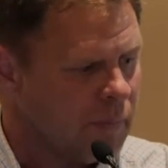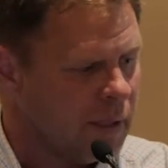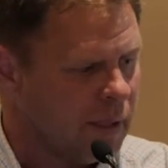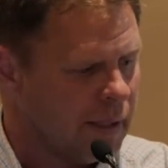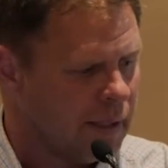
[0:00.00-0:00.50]

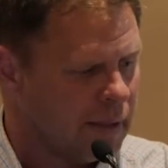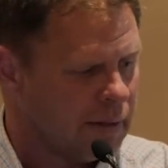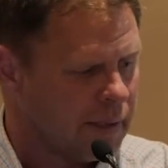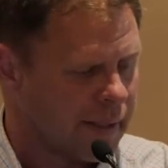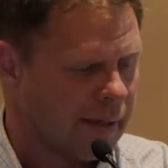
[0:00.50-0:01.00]

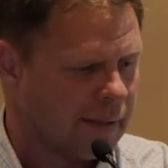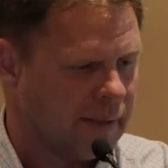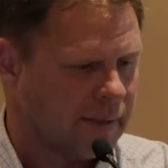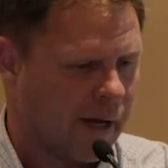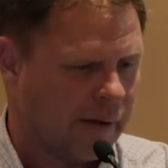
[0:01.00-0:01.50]
And to cut
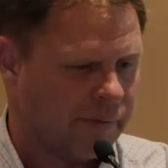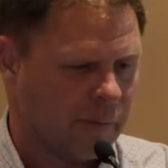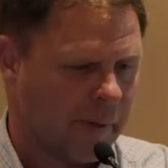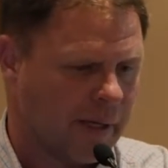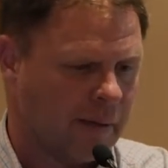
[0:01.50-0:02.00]
these off, you're
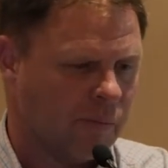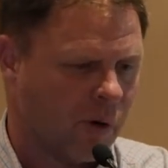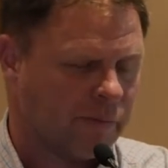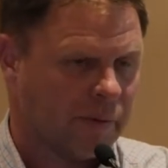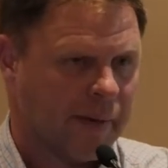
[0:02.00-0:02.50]
making
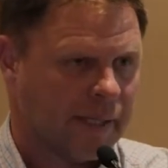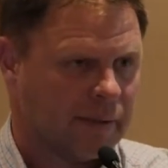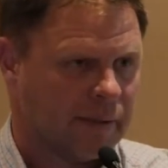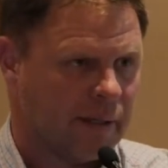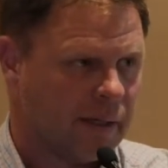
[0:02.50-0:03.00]
more of a
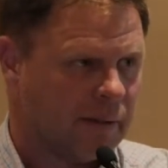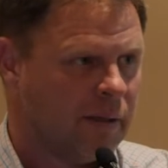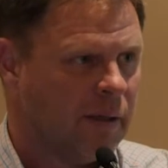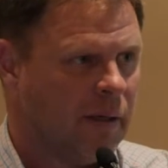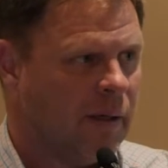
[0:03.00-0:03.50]
mess
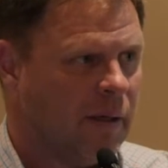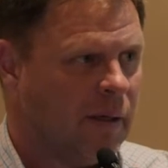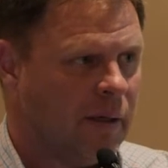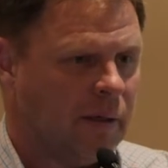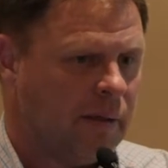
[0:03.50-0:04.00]
than
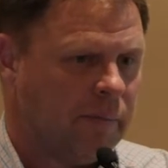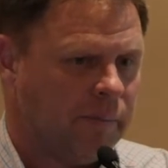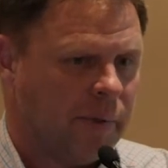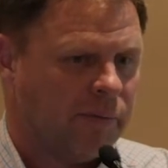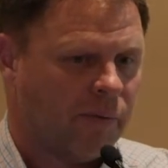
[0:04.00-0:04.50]

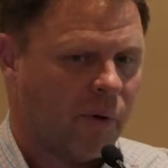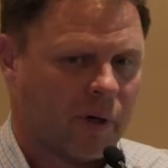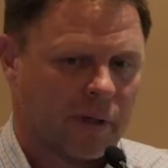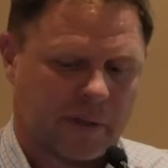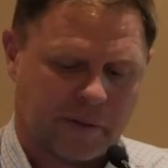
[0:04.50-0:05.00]

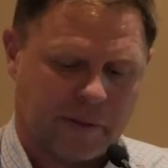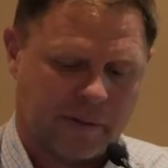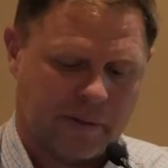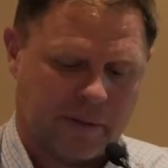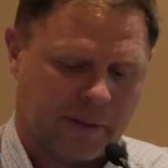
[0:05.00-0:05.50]
before, because
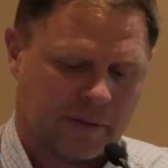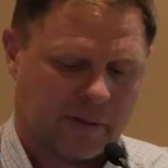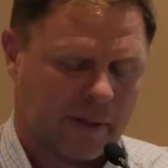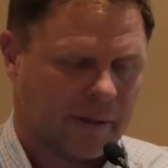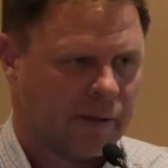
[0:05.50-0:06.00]
these
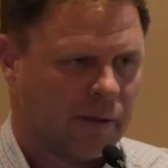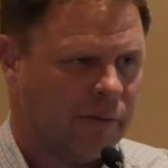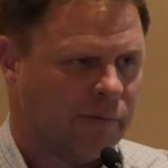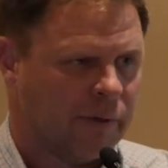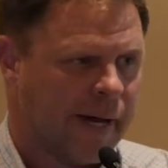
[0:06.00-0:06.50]
are like
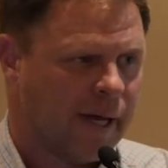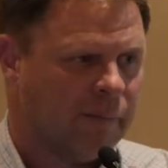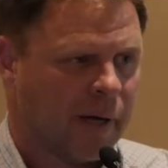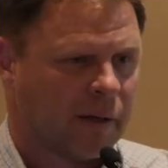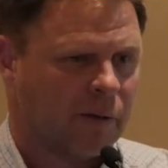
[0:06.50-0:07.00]
30-foot high
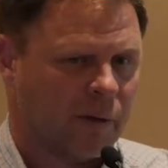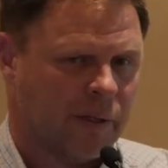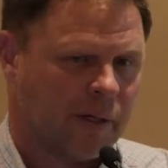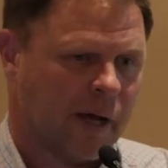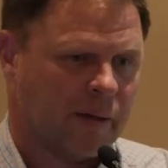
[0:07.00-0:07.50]
buckthorn.
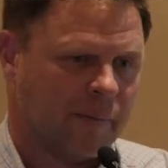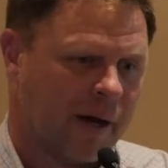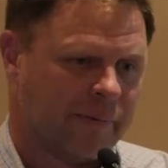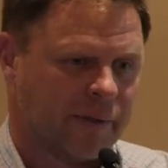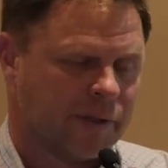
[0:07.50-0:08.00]
You cut them
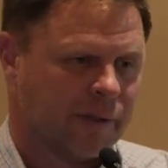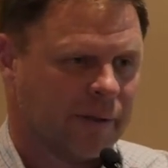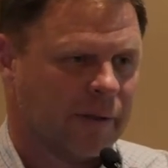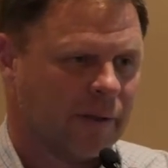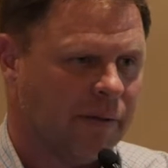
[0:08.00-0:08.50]
off, they're still
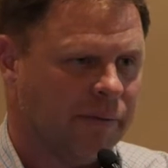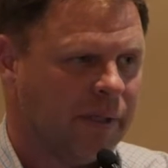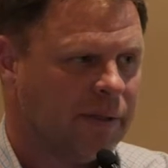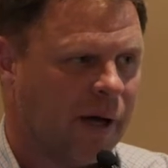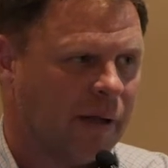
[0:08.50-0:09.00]
30
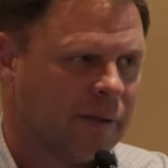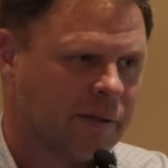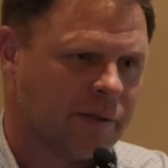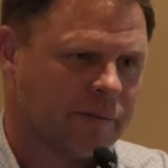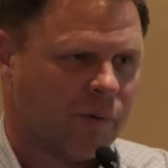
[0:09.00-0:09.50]
feet tall. They're
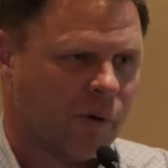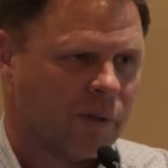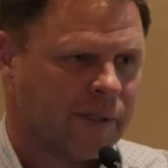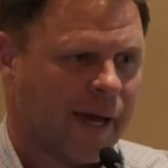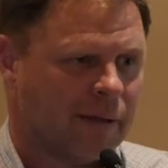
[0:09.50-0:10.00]
just
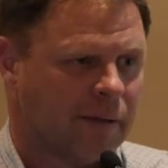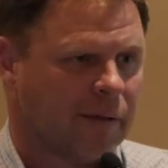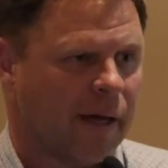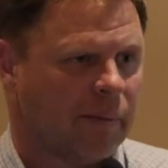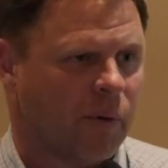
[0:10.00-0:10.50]
horizontal at
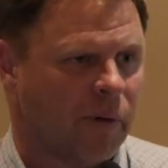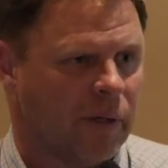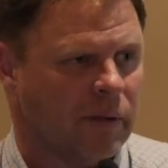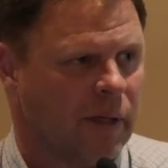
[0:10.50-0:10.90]
that point.